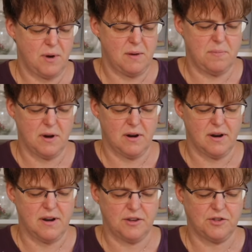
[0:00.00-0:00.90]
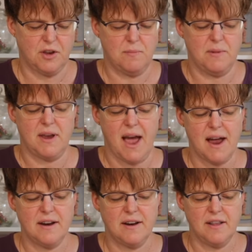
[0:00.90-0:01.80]
when you put it on, it's going to be
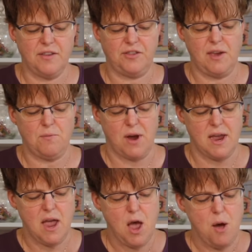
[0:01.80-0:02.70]
added in the same way,